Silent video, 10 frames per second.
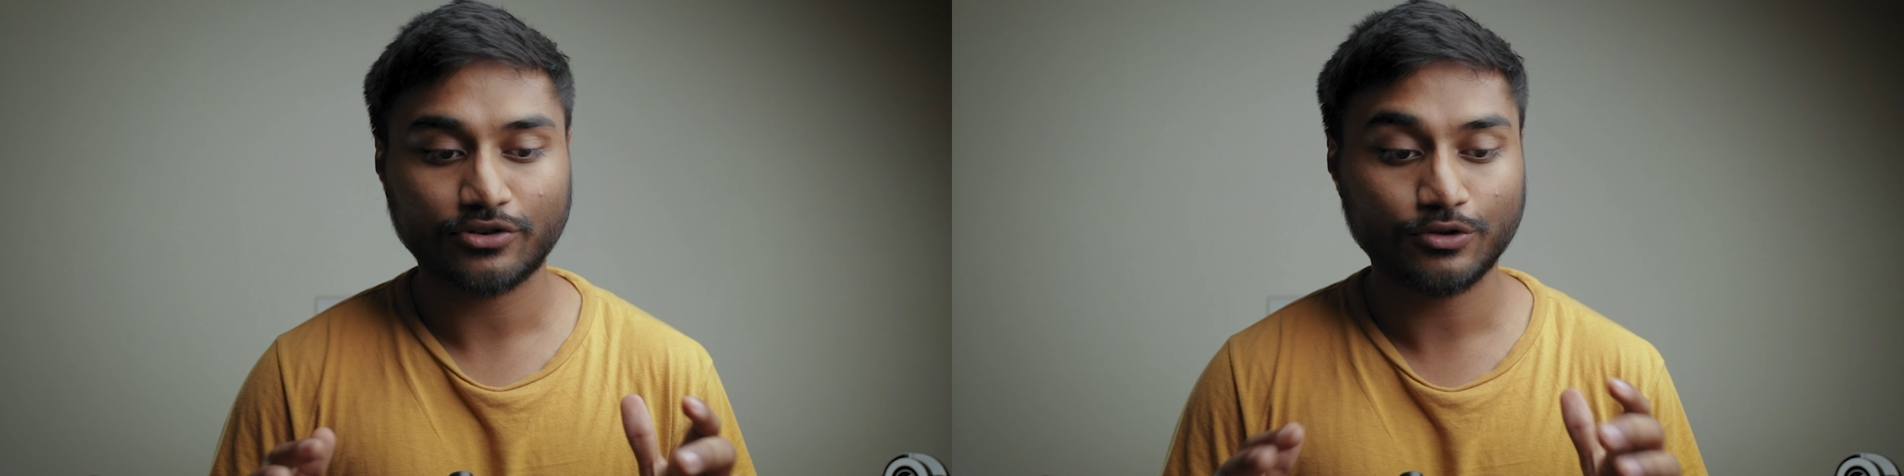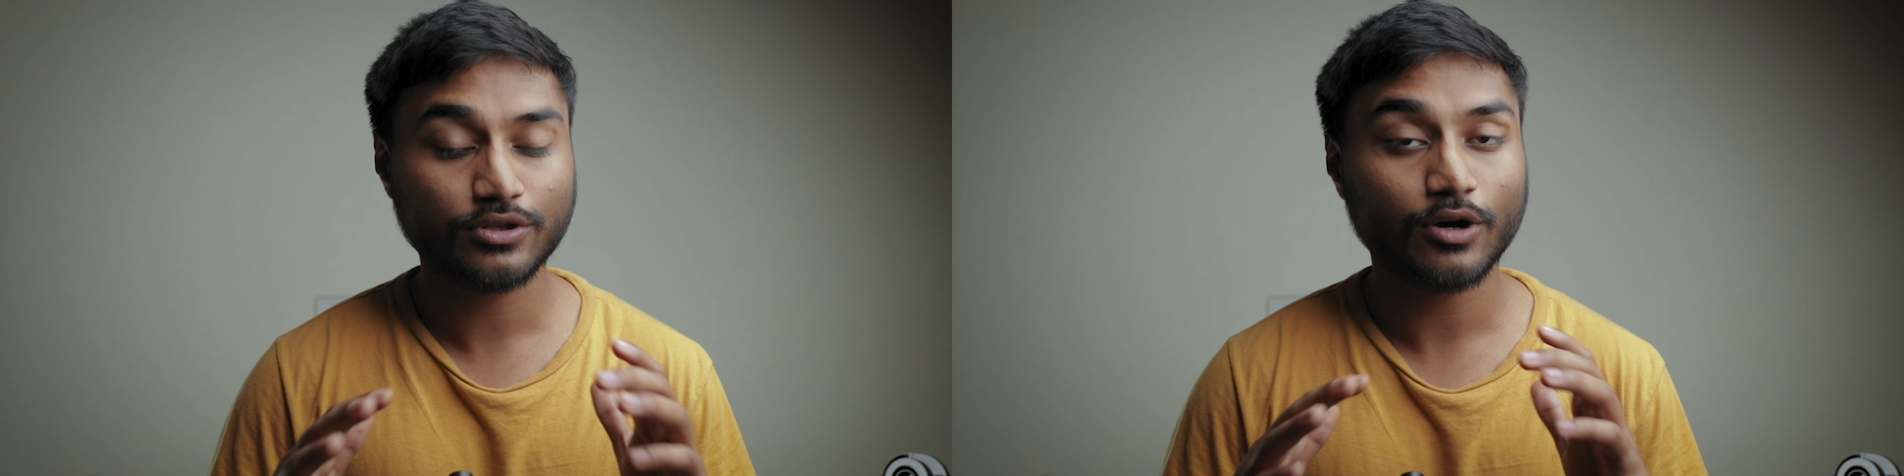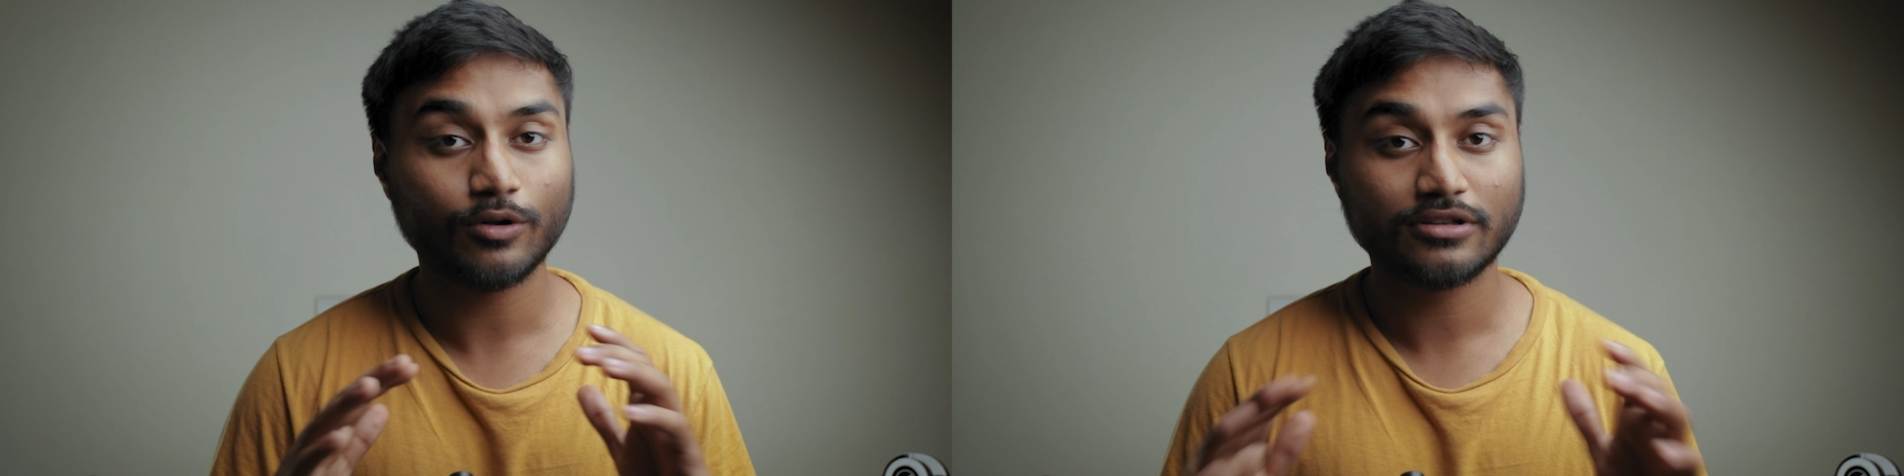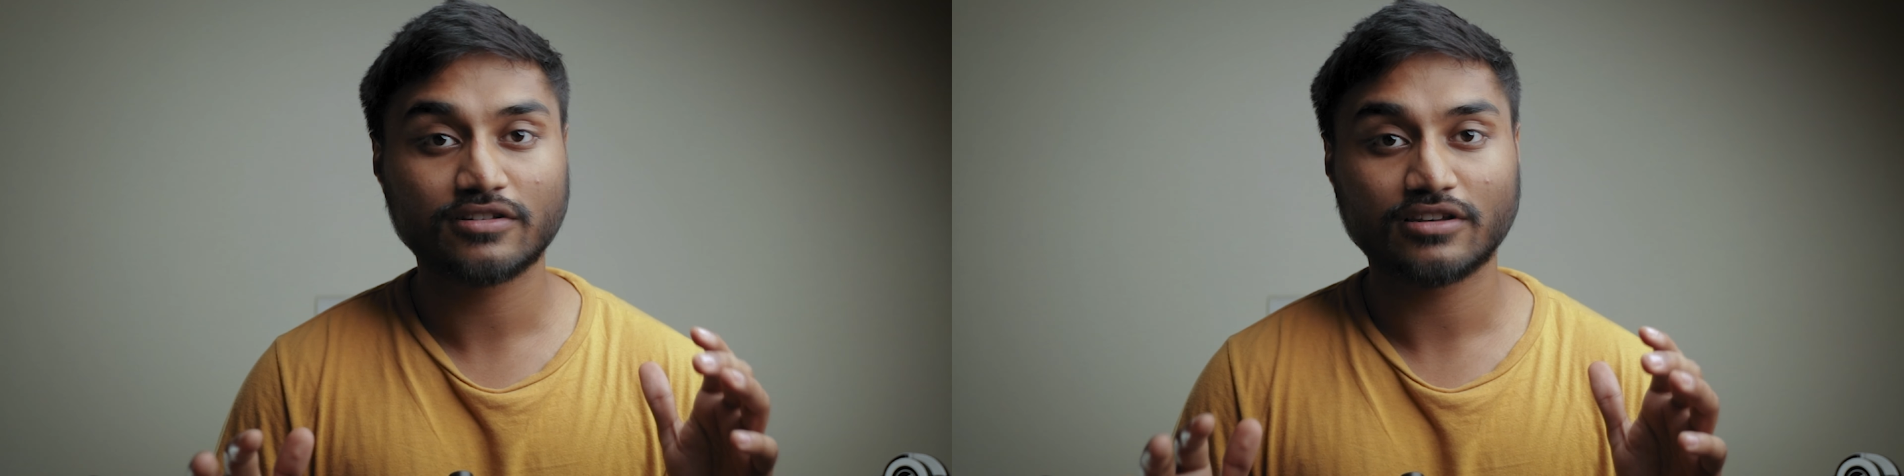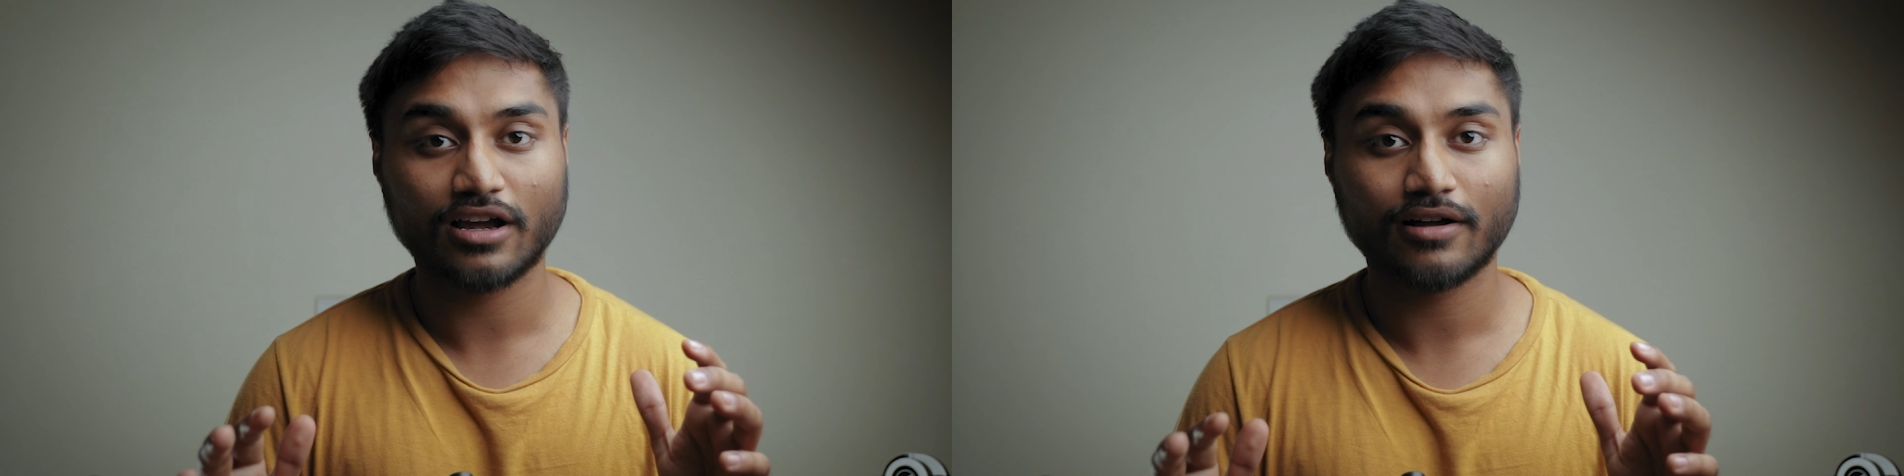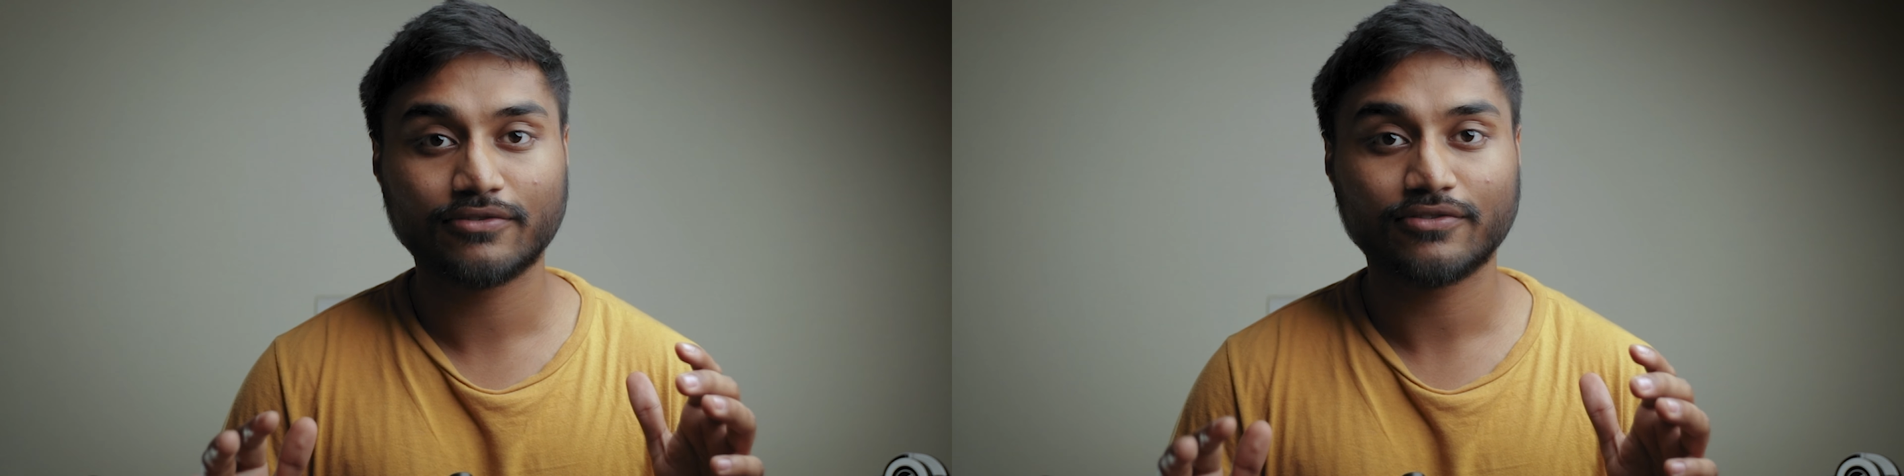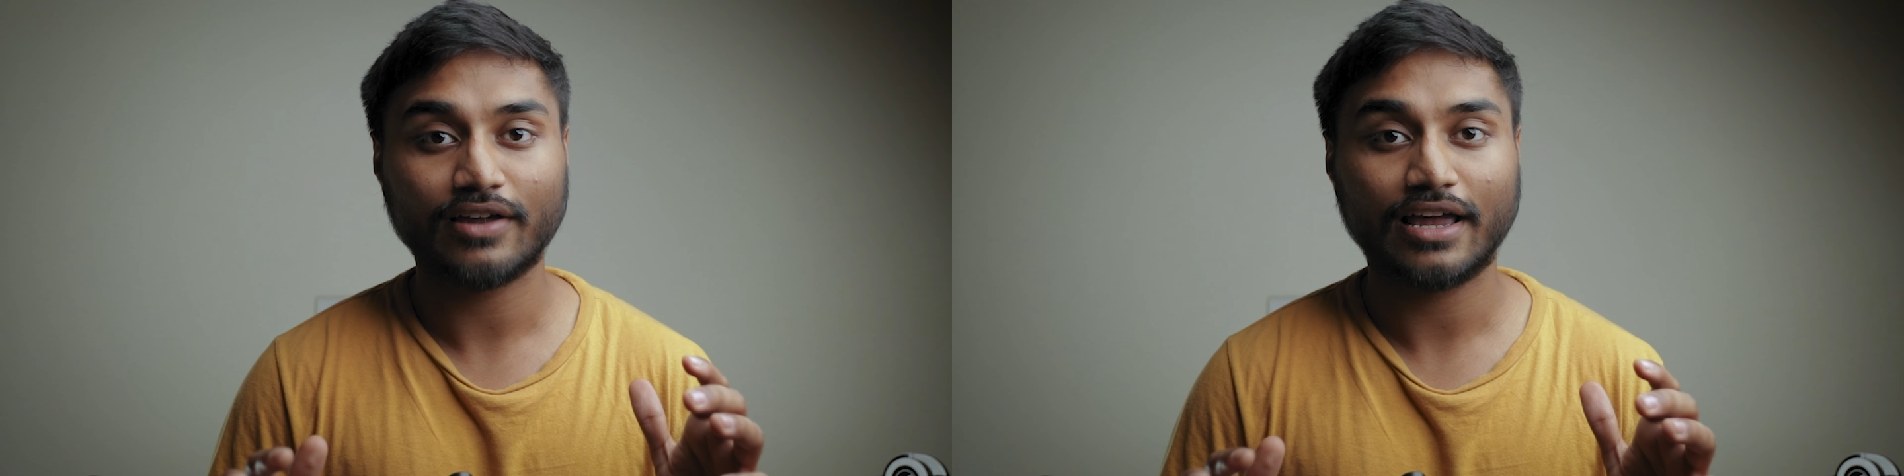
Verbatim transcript: do the whole stuff,